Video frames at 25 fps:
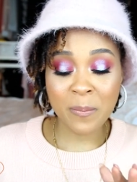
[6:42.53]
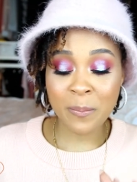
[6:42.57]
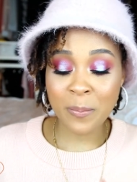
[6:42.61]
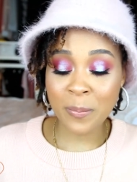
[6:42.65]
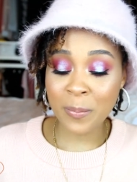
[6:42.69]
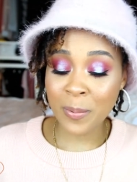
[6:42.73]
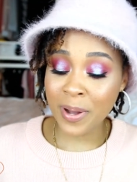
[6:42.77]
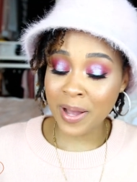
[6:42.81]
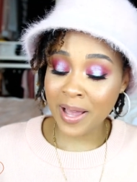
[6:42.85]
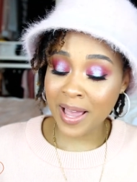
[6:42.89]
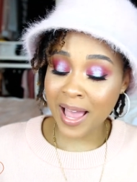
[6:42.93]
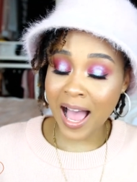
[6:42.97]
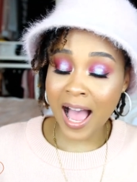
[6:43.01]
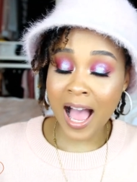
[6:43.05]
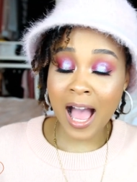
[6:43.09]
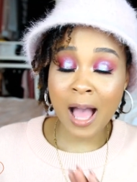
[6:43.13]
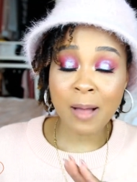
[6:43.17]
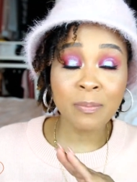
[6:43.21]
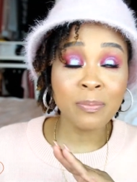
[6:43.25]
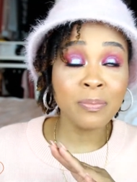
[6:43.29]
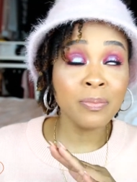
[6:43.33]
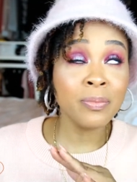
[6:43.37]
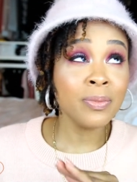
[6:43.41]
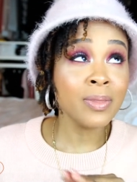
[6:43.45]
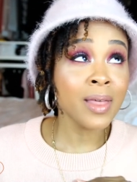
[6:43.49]
But
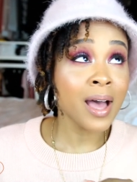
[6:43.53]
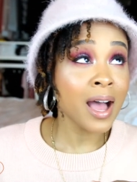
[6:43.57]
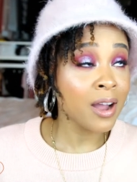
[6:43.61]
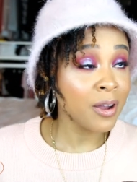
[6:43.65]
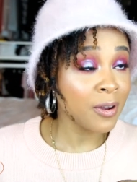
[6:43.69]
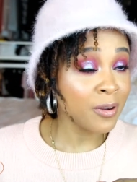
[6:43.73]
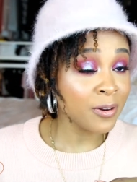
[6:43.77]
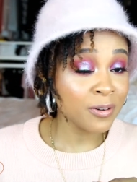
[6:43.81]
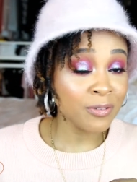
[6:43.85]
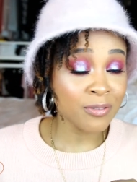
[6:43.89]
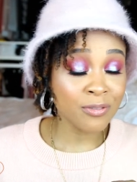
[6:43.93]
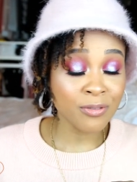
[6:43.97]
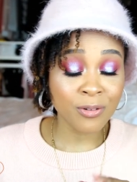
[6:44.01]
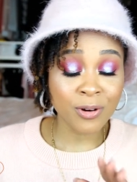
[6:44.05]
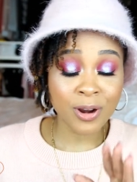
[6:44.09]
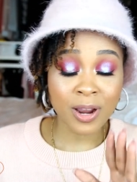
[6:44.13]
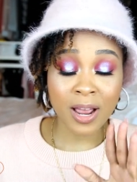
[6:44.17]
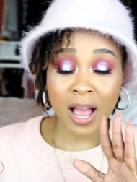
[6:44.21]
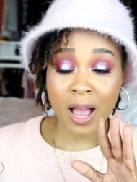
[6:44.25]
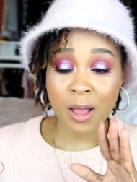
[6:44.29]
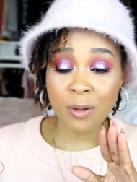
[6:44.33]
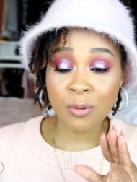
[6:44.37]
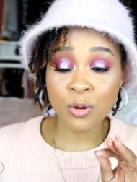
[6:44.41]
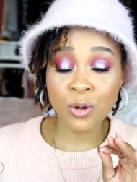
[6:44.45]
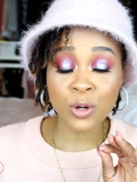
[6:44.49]
I'm not gonna front.
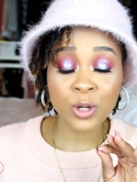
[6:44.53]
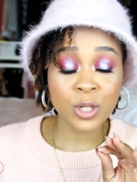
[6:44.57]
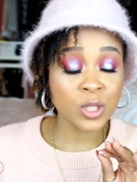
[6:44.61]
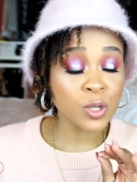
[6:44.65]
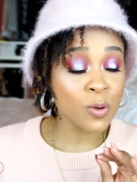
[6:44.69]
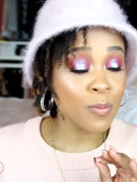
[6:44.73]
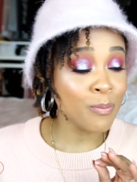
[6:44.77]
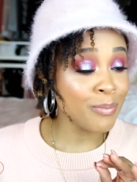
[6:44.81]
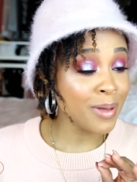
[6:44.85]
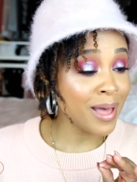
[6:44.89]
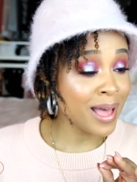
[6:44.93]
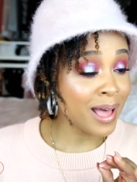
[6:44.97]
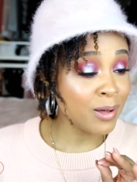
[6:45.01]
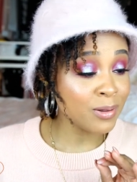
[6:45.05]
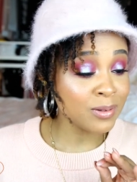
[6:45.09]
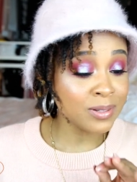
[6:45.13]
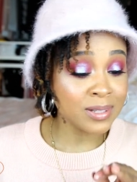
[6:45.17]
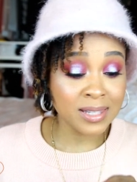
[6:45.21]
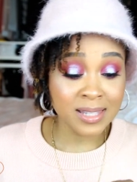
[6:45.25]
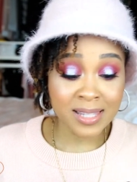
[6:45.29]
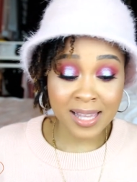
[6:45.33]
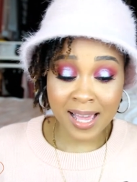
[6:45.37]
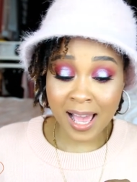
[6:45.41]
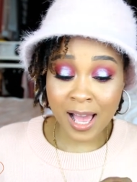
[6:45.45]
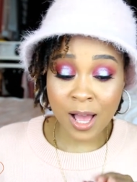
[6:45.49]
I'm going to bow
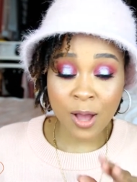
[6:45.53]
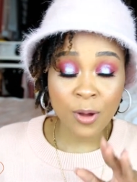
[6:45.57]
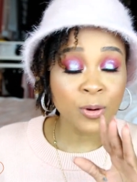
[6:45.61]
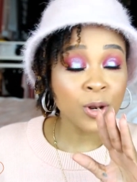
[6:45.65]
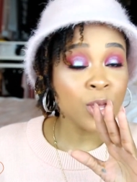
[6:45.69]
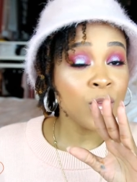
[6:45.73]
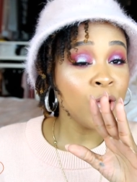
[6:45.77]
down